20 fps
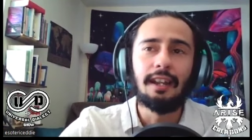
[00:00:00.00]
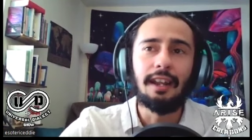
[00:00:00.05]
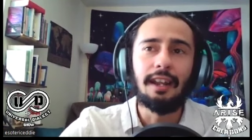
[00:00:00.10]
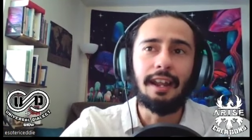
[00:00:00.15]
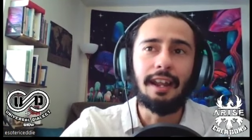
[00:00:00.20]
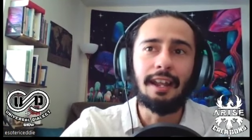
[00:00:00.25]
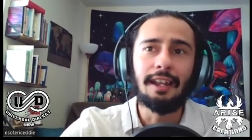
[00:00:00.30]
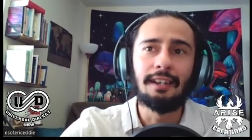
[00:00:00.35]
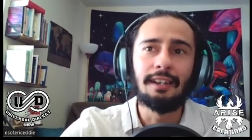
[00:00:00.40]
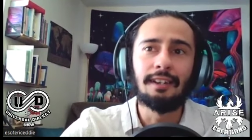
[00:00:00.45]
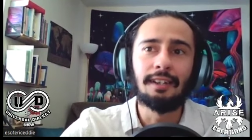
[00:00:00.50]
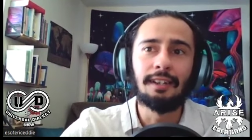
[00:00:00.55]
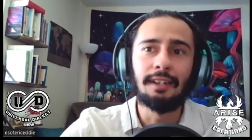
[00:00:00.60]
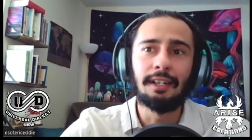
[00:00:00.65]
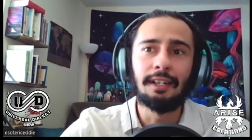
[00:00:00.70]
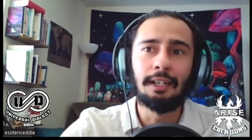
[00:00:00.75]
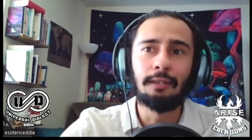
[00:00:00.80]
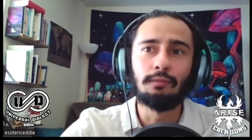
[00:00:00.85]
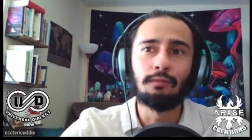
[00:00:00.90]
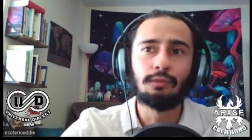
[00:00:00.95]
and
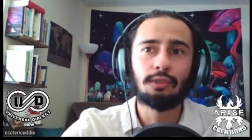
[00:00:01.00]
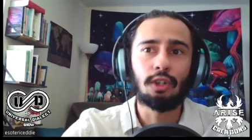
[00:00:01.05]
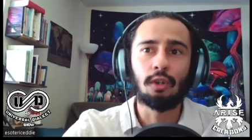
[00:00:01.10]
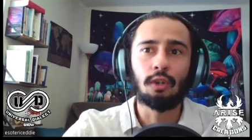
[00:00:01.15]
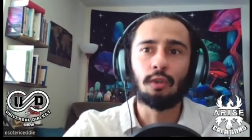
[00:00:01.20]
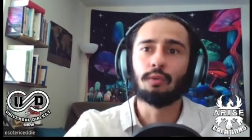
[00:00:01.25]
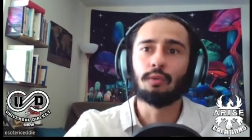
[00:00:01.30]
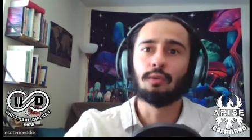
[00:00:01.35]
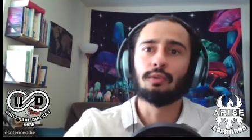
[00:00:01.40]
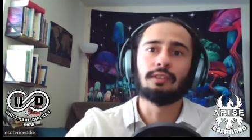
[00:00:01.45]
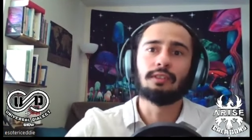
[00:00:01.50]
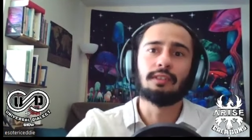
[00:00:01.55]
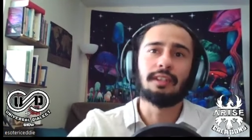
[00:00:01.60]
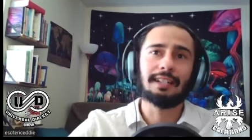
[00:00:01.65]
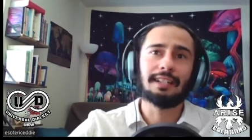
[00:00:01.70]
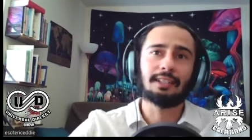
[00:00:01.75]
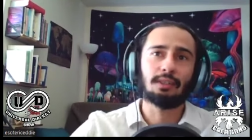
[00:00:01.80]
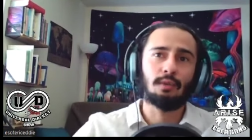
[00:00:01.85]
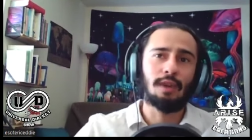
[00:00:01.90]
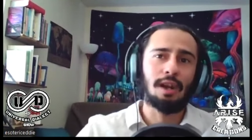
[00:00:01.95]
um, so
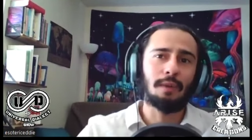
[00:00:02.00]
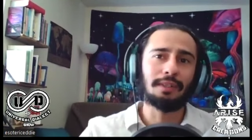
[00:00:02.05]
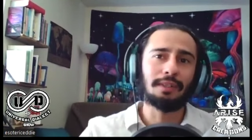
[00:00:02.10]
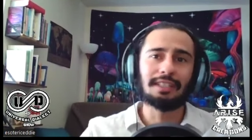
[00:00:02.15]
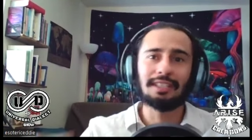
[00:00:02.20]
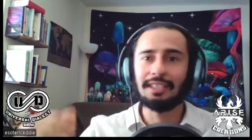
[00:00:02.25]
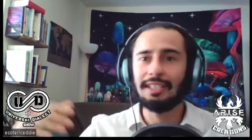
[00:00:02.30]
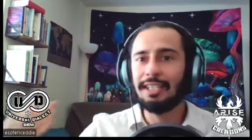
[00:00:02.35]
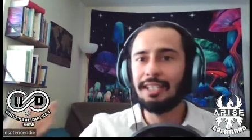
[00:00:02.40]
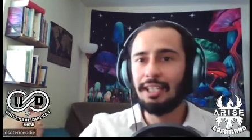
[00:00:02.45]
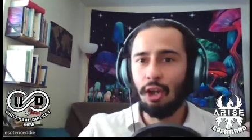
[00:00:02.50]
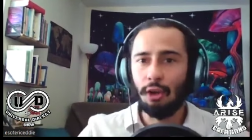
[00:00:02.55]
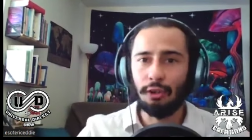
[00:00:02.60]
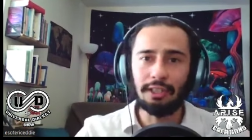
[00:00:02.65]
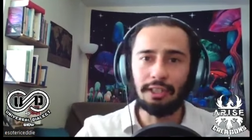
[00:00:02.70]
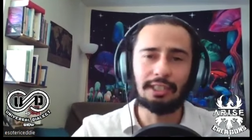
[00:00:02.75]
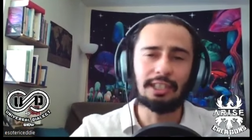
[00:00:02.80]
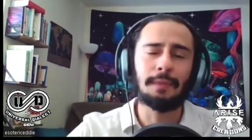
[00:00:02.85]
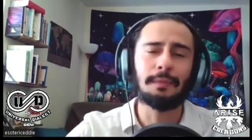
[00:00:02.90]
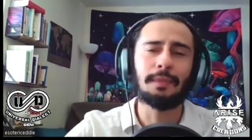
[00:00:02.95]
that's why we see all
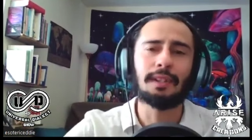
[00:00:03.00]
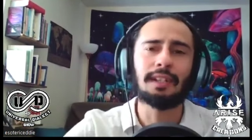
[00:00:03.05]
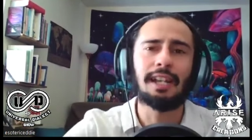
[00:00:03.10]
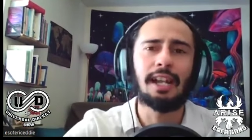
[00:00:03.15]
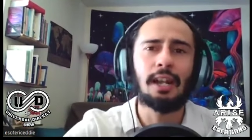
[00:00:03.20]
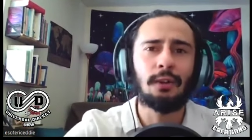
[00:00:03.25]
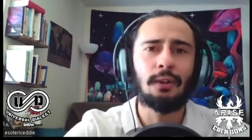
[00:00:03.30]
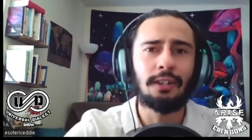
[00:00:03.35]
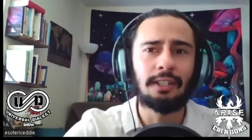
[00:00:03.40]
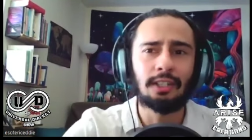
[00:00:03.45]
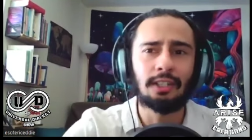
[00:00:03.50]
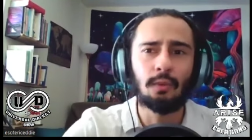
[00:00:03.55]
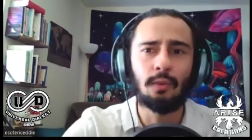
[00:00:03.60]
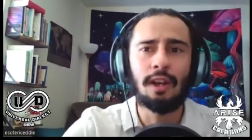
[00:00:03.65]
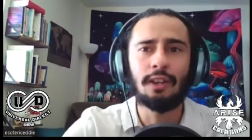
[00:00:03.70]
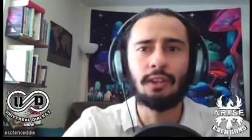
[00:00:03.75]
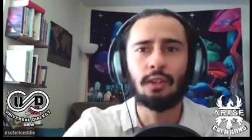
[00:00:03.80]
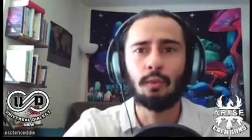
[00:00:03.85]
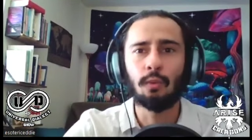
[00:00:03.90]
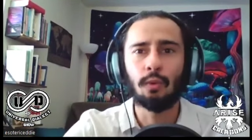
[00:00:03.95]
these similarities
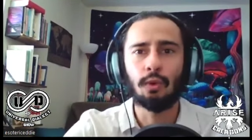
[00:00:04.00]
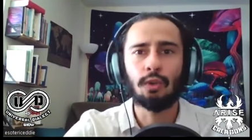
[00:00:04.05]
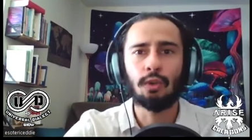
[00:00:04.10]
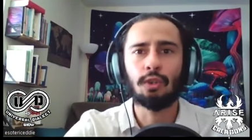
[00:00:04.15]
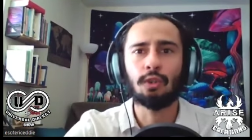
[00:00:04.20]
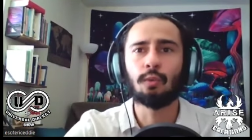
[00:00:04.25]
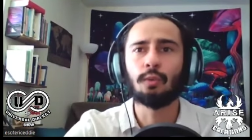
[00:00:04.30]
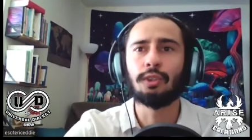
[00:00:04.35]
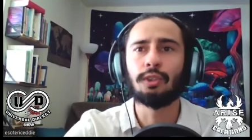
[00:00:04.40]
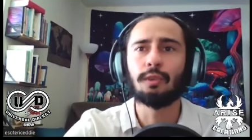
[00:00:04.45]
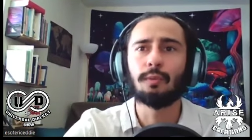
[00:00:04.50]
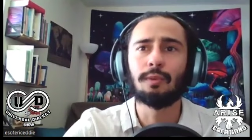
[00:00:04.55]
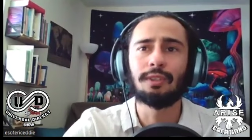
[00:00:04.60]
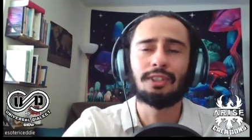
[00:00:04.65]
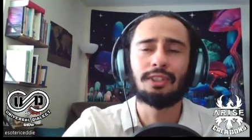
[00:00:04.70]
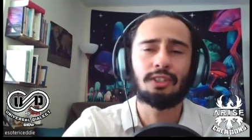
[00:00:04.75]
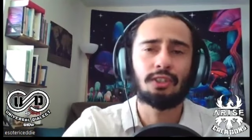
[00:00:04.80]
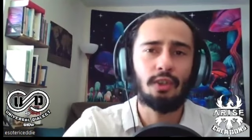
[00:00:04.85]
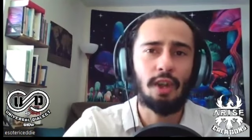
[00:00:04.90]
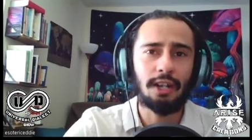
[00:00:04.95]
around the world with, with
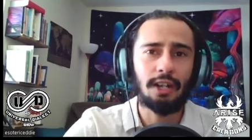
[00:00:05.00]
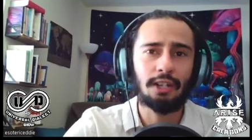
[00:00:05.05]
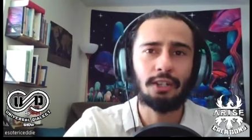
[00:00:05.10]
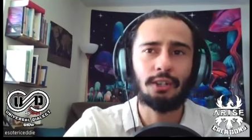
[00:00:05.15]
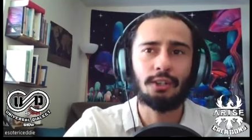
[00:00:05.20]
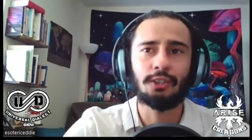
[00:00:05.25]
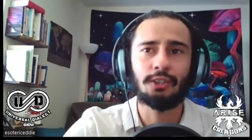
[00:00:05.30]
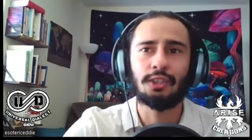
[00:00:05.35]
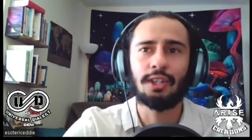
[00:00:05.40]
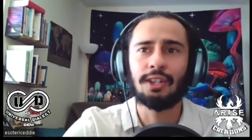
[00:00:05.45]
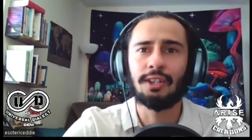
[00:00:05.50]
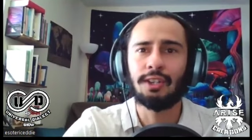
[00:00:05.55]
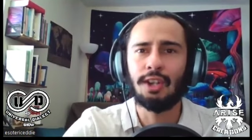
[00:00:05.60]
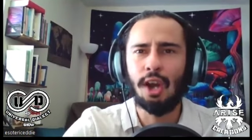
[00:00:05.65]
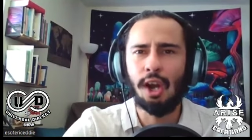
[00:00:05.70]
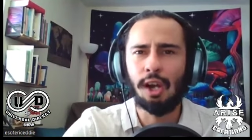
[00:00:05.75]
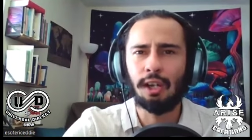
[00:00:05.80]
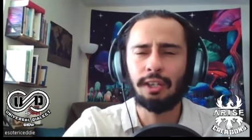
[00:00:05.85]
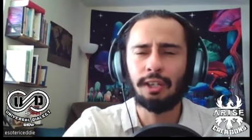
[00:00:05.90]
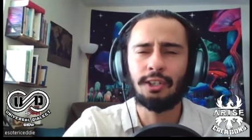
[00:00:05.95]
structures and
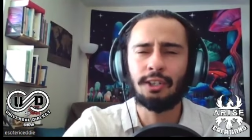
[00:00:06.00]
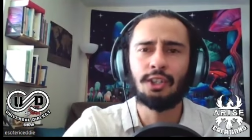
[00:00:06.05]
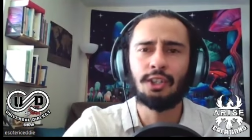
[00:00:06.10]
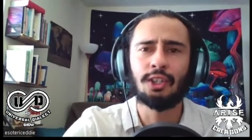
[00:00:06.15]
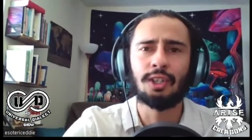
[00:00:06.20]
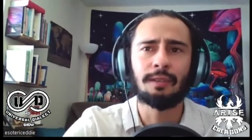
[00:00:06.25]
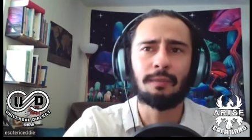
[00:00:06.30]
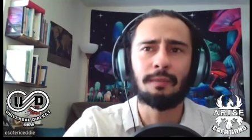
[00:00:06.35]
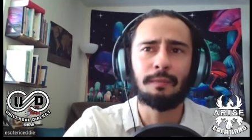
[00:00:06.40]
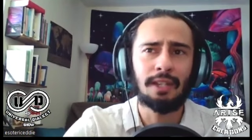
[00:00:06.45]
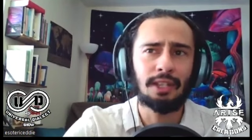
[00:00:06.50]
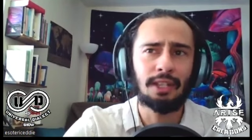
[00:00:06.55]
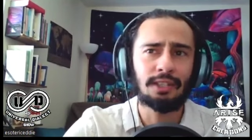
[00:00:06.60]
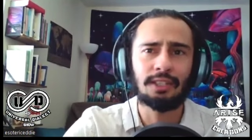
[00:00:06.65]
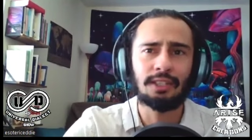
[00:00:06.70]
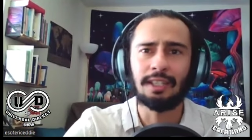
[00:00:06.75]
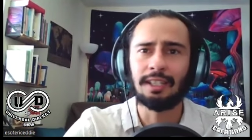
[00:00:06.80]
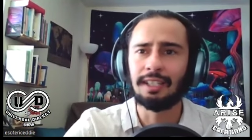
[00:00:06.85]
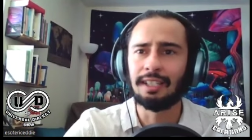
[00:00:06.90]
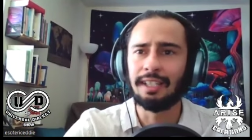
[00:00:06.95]
knowledge and
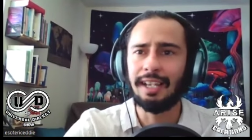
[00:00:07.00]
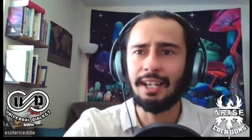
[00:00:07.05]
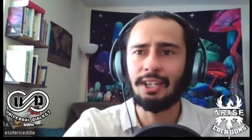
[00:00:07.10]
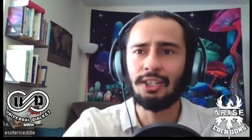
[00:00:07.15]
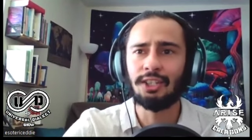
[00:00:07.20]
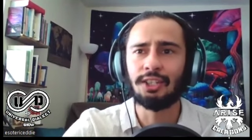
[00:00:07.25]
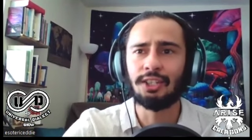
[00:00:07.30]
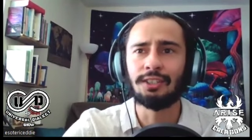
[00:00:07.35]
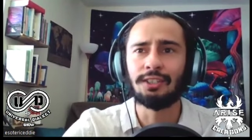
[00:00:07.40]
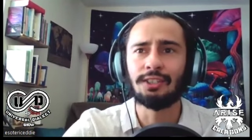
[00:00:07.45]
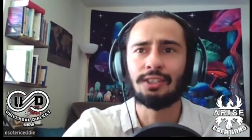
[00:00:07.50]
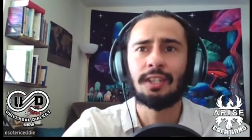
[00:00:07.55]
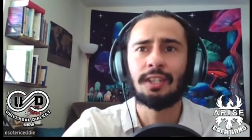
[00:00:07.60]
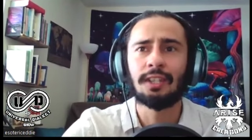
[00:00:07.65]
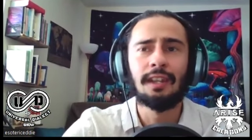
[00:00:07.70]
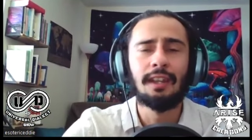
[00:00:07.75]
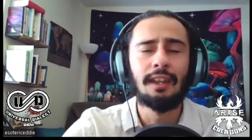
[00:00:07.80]
myths and legends.